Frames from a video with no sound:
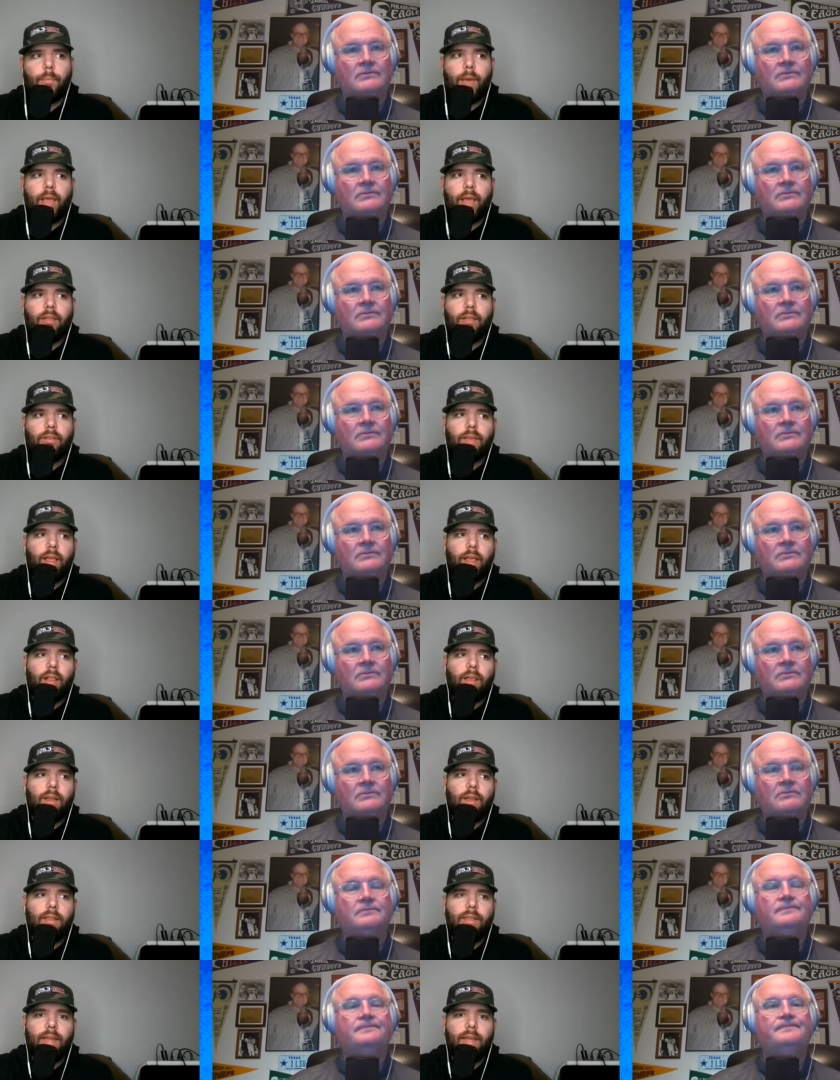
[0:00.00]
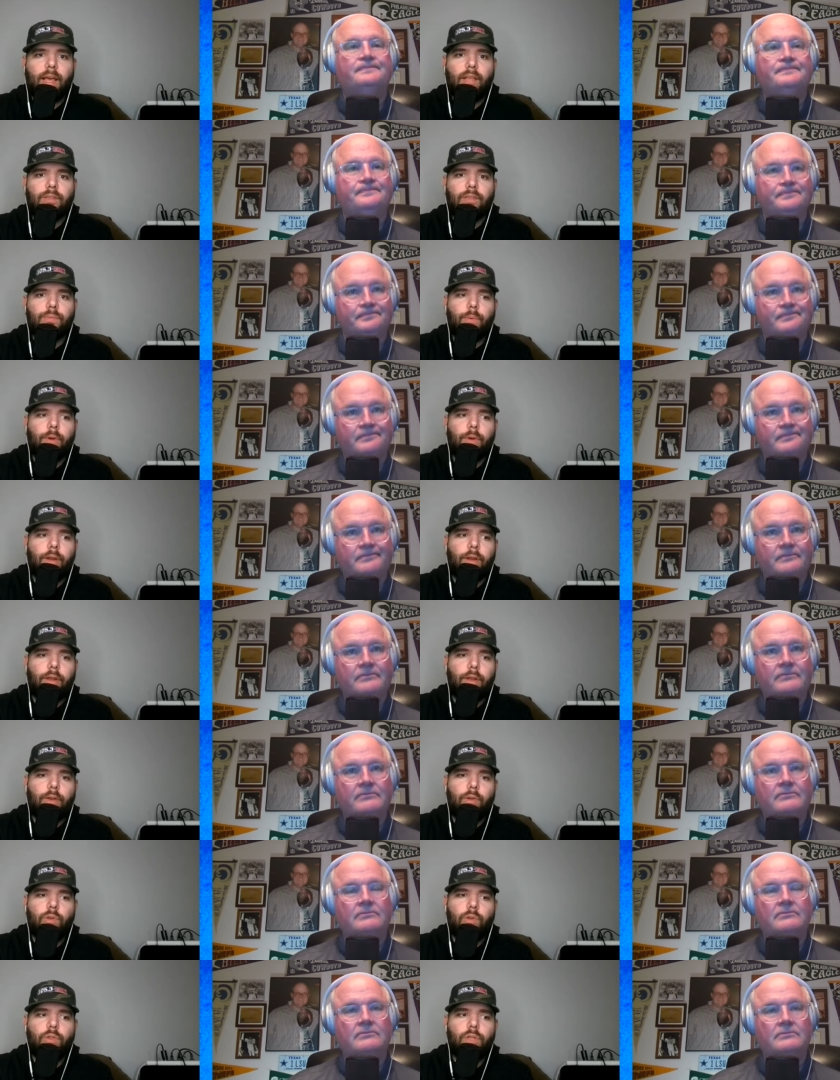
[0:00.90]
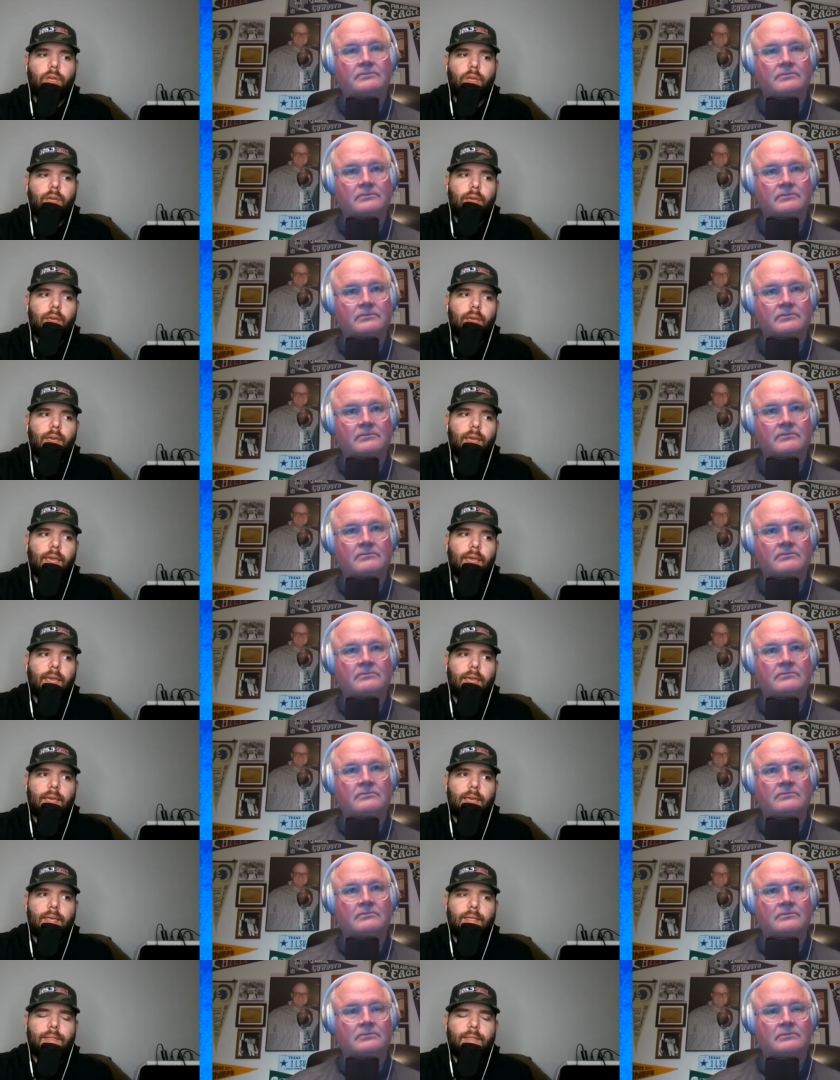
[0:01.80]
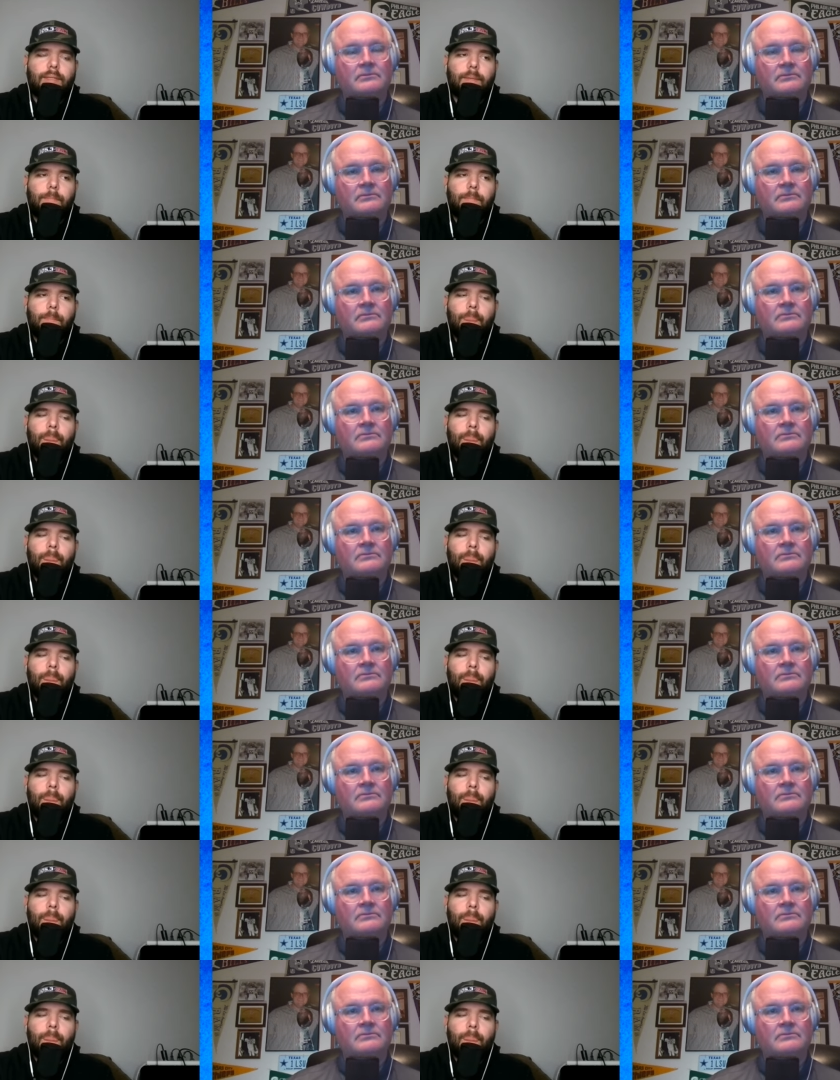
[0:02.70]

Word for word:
Speaker 1: Michael Gehlken at the Dallas Morning News, is